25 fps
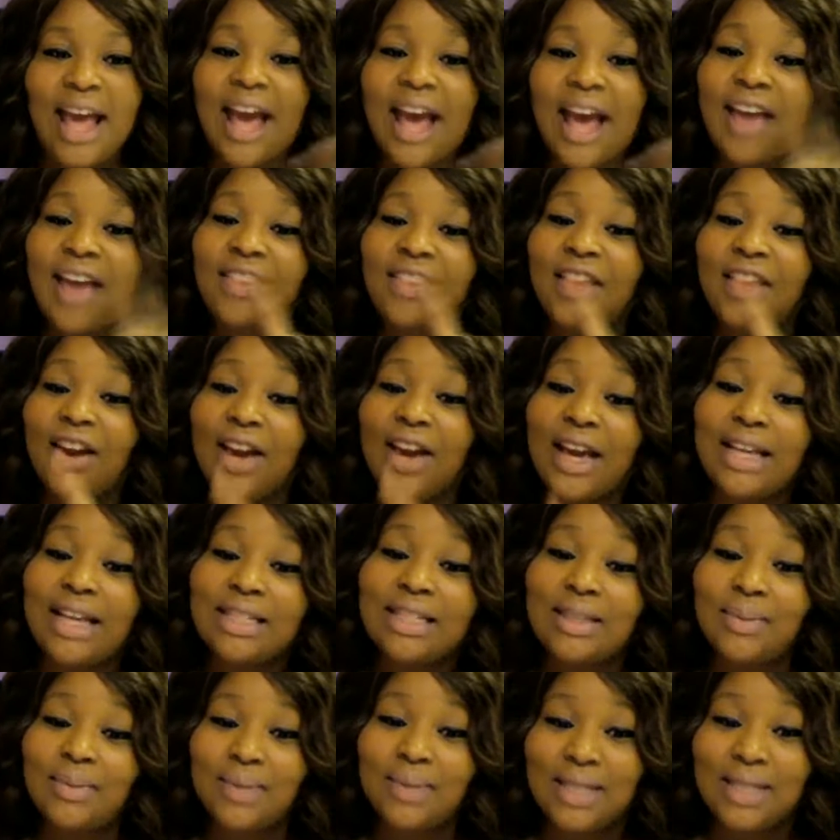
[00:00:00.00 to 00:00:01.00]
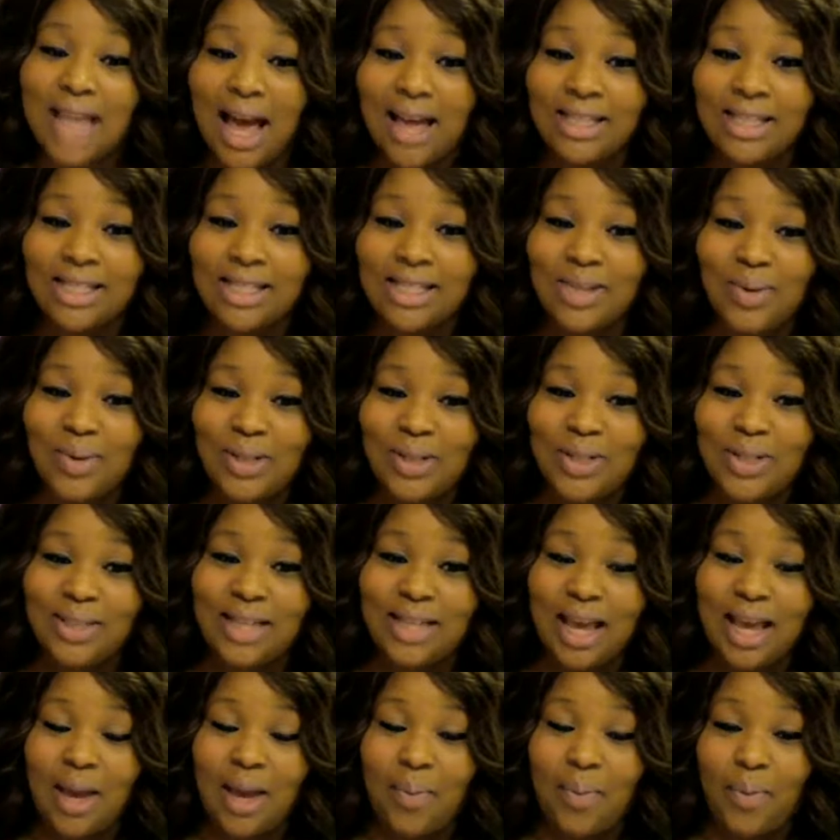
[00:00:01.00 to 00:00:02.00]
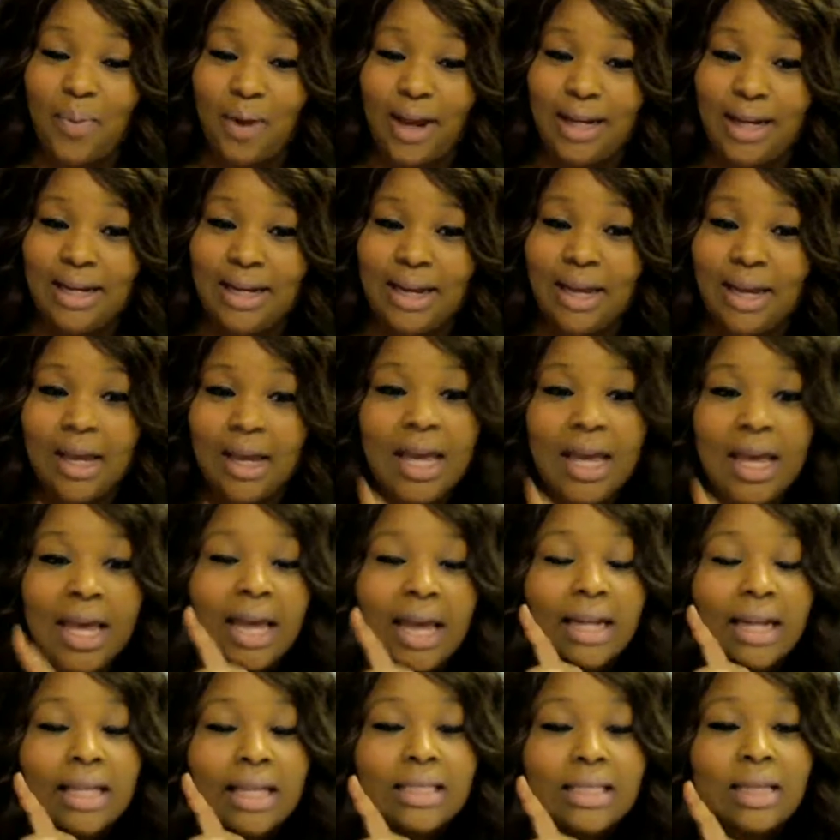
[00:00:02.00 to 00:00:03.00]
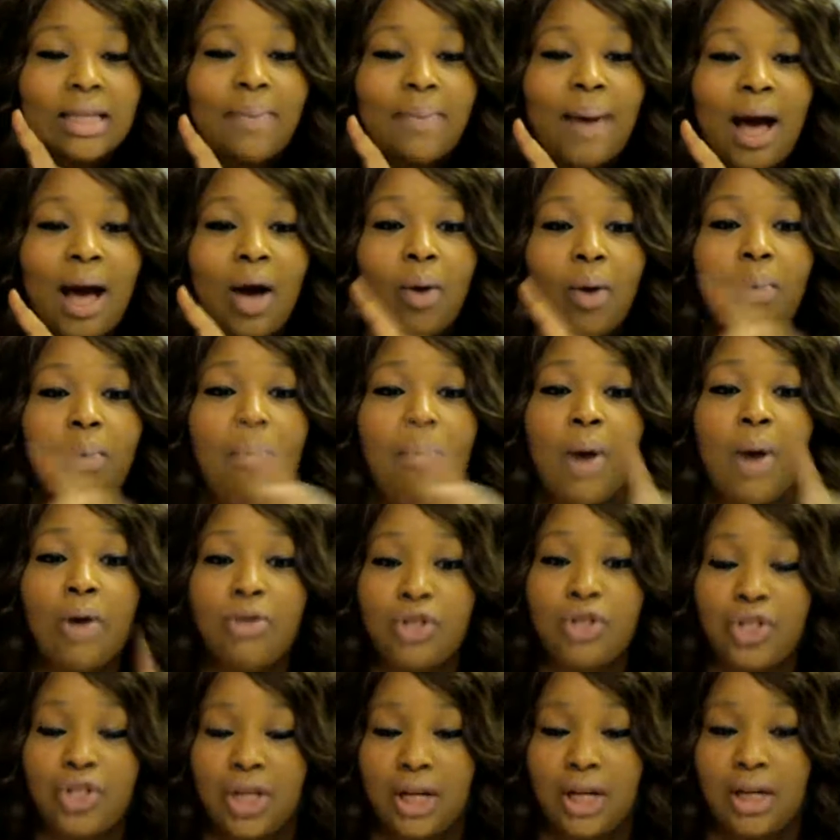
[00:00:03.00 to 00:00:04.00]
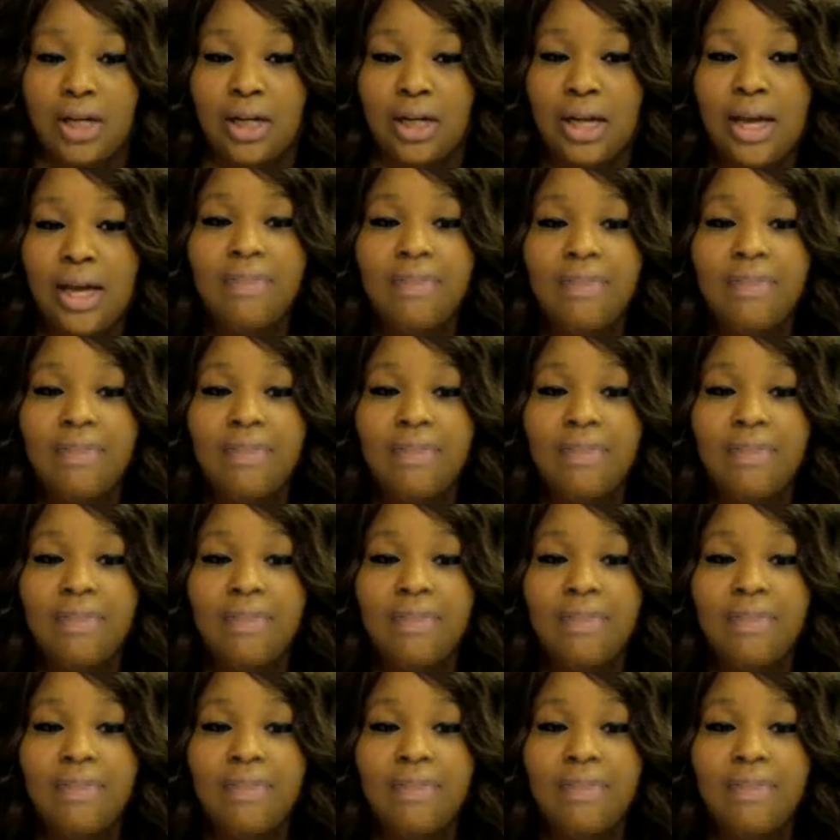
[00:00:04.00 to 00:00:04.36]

And there is some science to what you said, Brandy, and it's about motion.